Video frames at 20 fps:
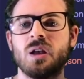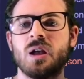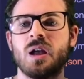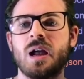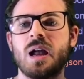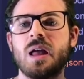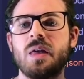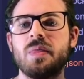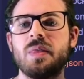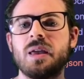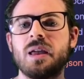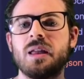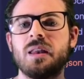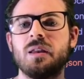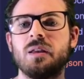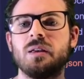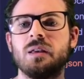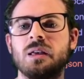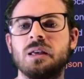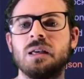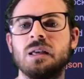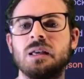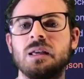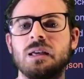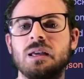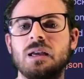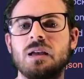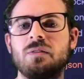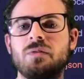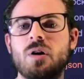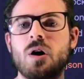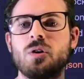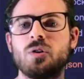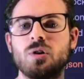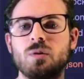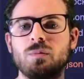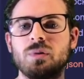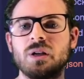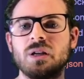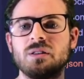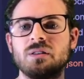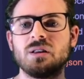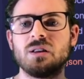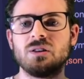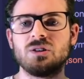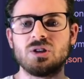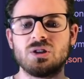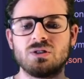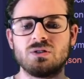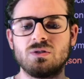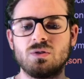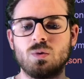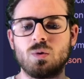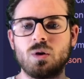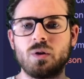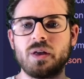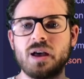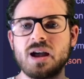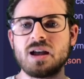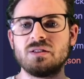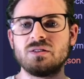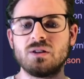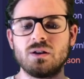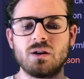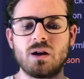and then if autocomplete didn't just do all that,